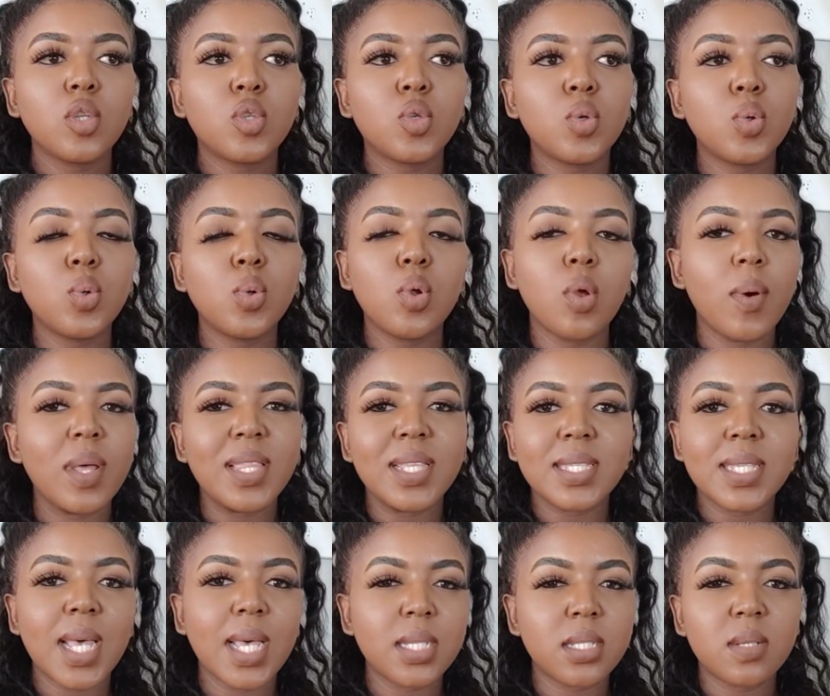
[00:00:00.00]
to lower
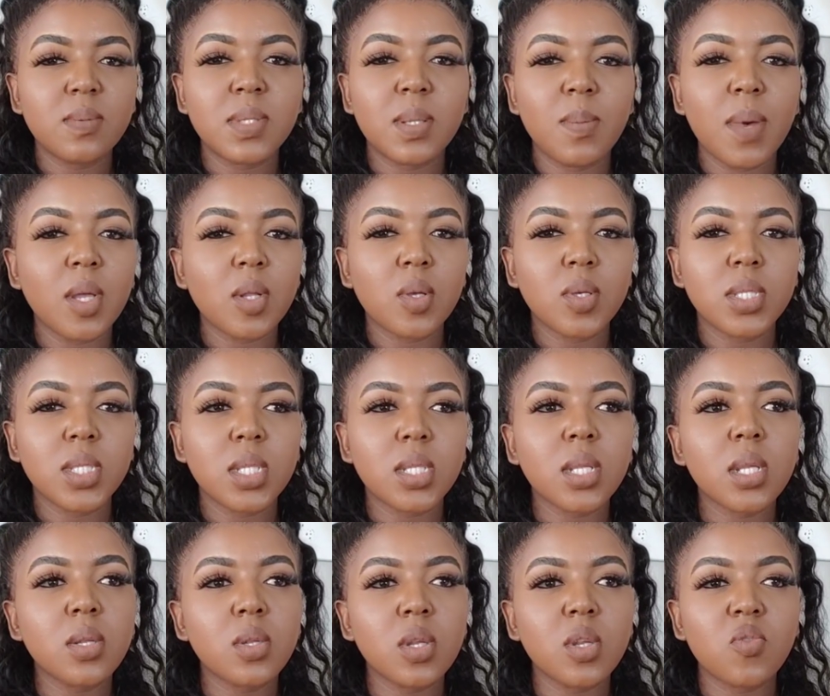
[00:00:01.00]
this customs amount because
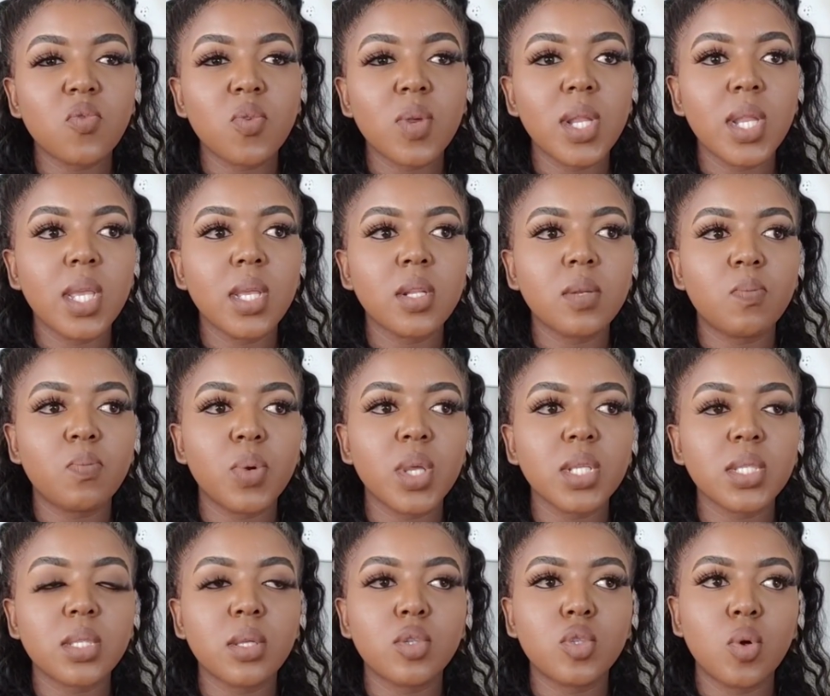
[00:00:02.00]
it, it, it really
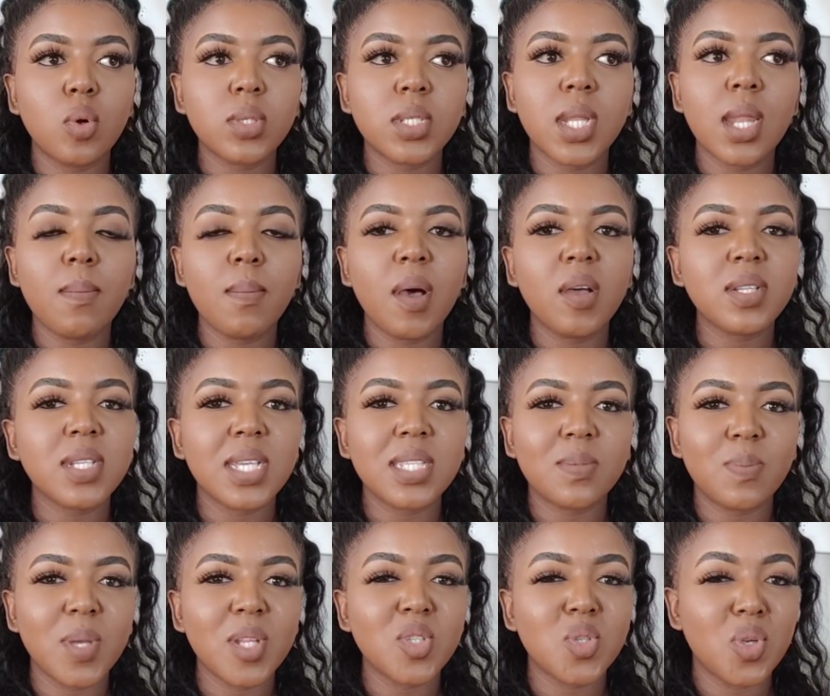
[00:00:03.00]
brings the total amount I
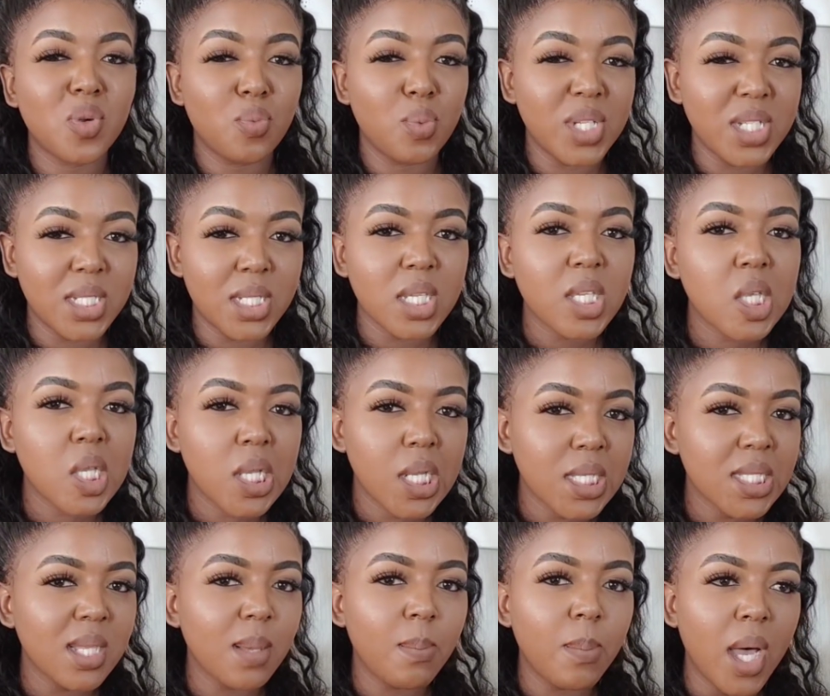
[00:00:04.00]
spent to a
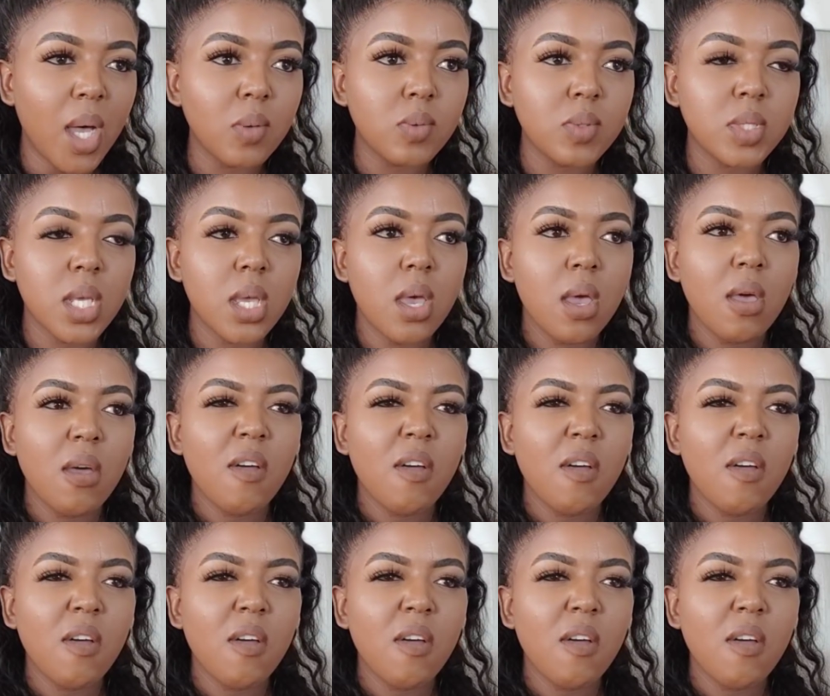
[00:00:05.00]
ridiculous amount